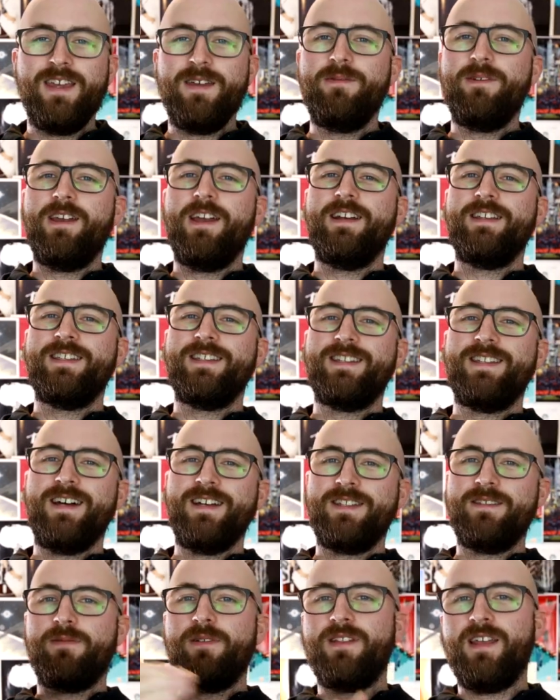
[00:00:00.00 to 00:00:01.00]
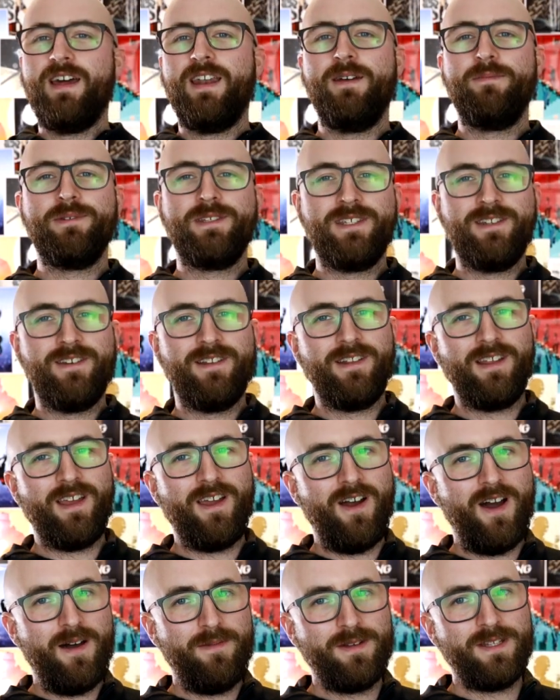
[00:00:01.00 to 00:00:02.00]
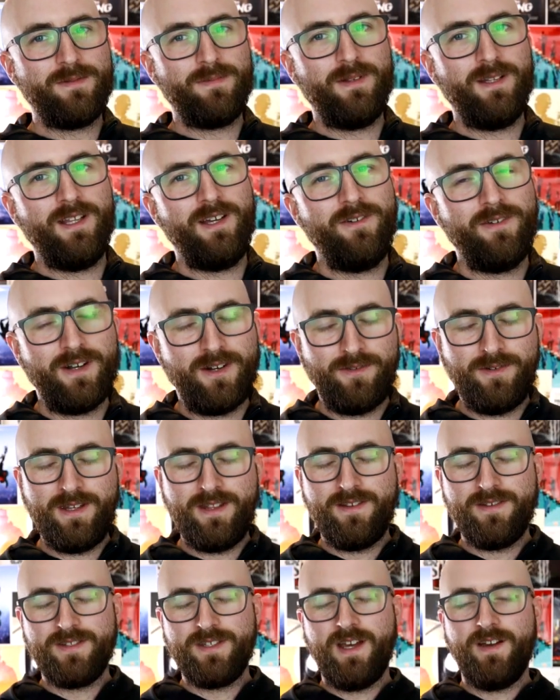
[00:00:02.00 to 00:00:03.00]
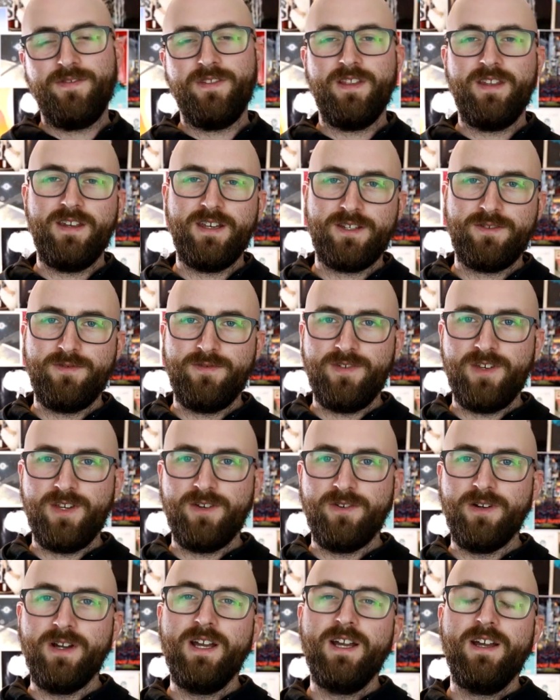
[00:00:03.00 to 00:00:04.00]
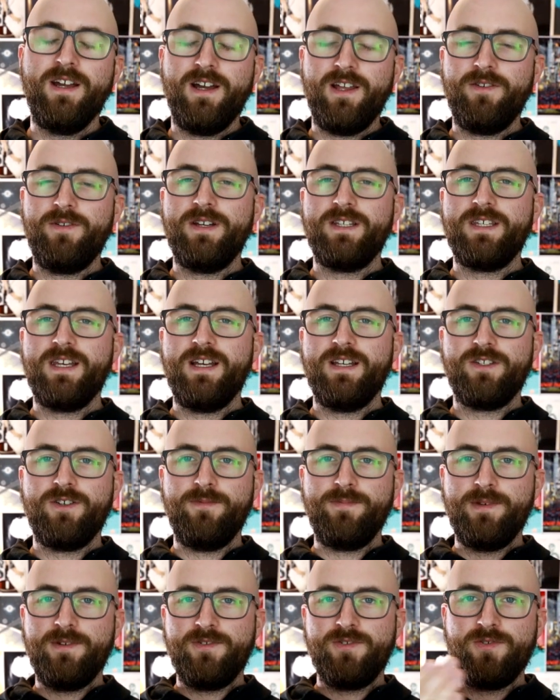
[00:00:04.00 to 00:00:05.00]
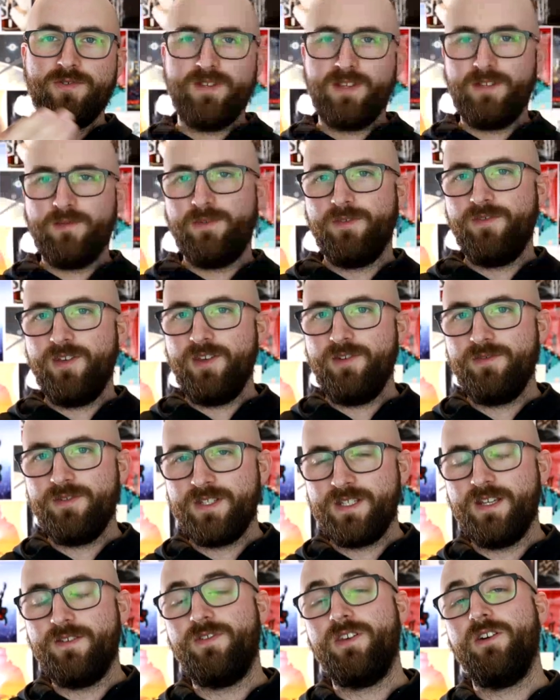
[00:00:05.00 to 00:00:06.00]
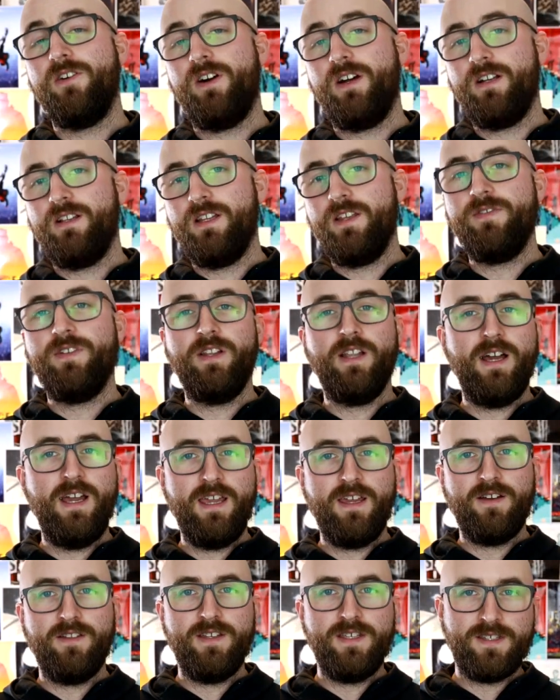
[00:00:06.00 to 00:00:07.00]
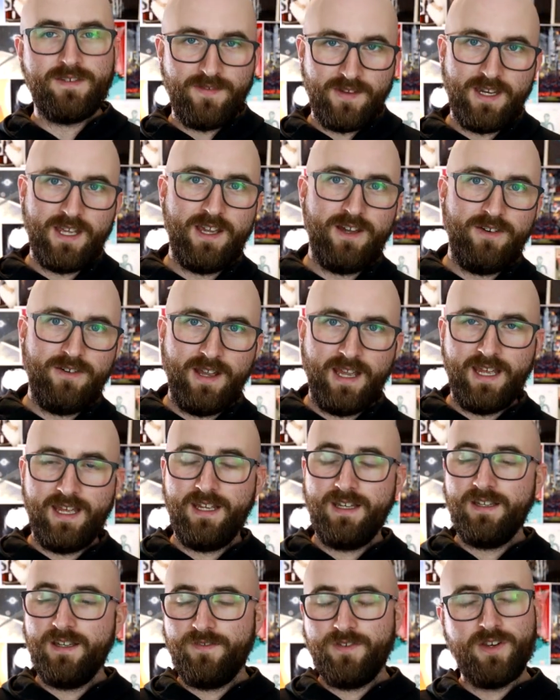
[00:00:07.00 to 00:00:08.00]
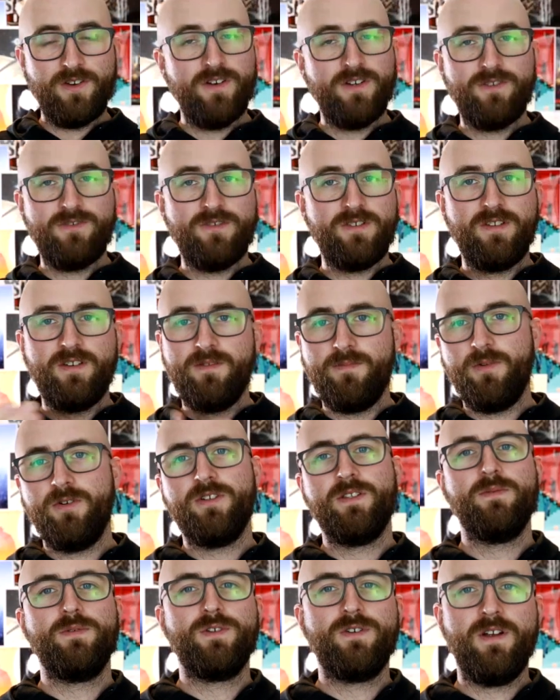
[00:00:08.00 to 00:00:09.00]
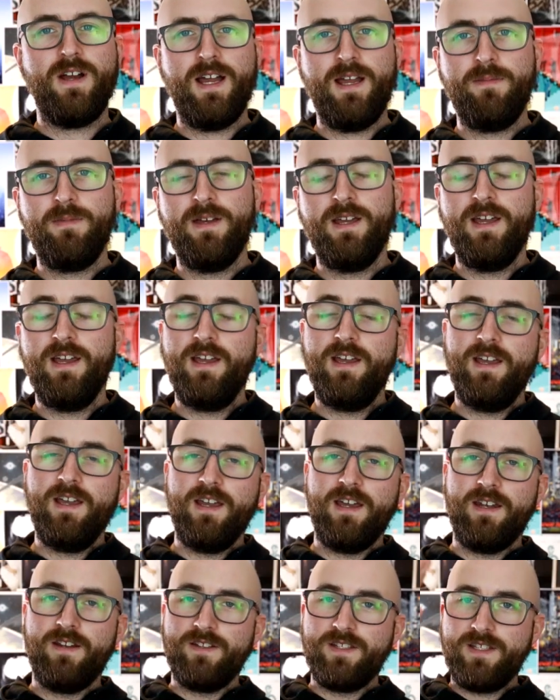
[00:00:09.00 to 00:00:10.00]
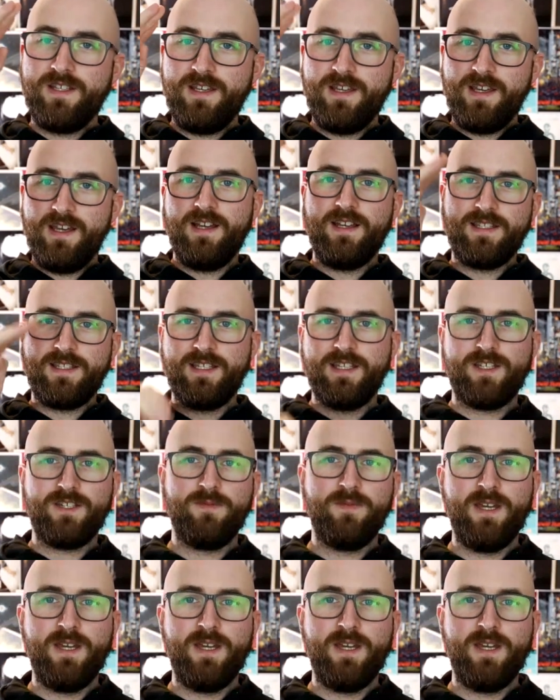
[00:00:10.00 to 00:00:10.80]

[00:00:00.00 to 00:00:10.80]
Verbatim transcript: Give me guys his thoughts about that episode in the comments below, and I'll read those off in the next review. Otherwise, guys, hope you're enjoying the reviews. If you are, leave a like on this video, and if you're interested in more, subscribe and I'll see you guys next